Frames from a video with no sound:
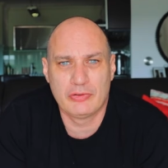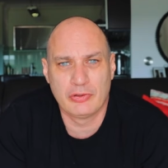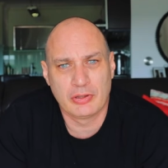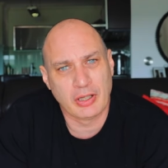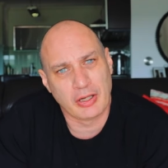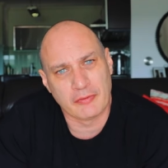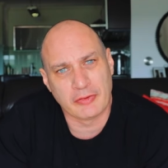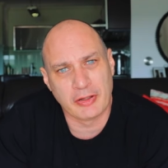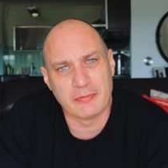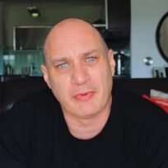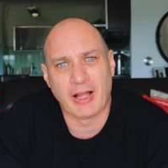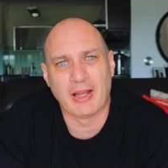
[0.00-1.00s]
to kind of
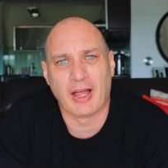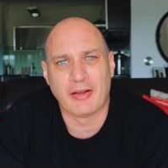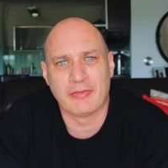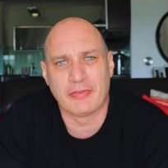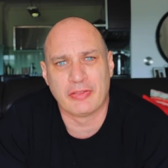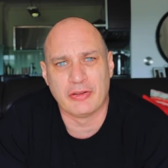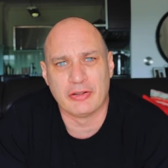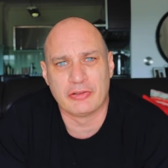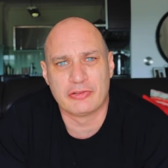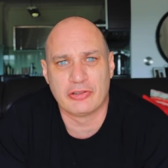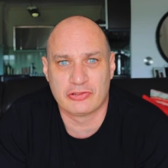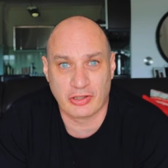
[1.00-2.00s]
give my life
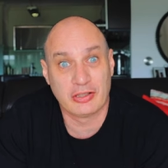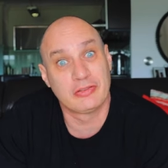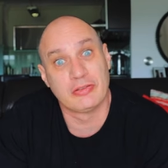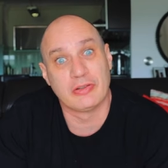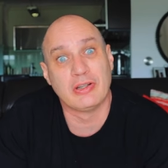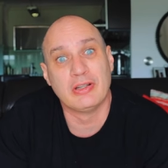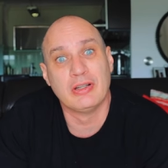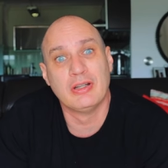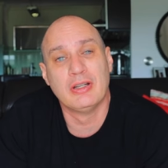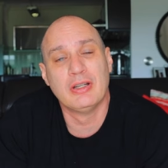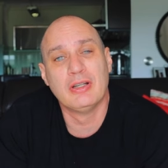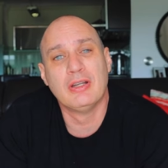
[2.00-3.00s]
the trajectory
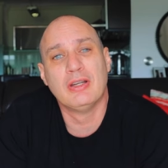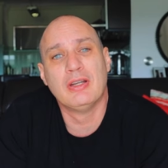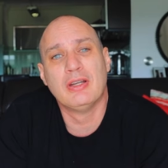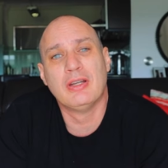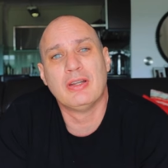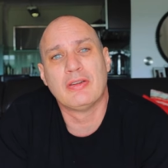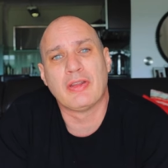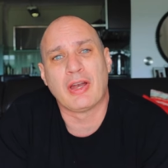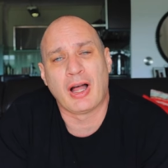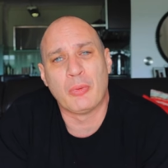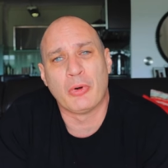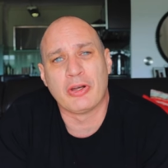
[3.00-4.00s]

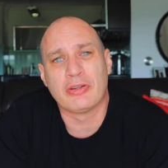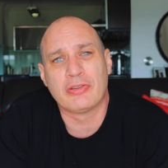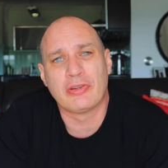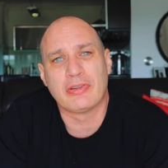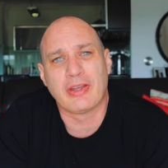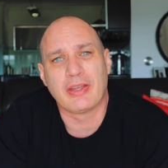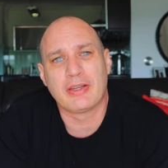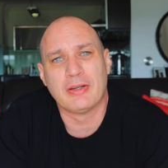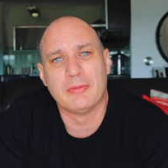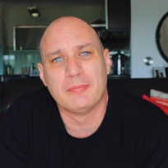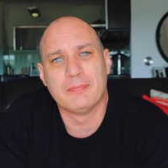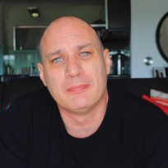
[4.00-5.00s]
that I wanted to take.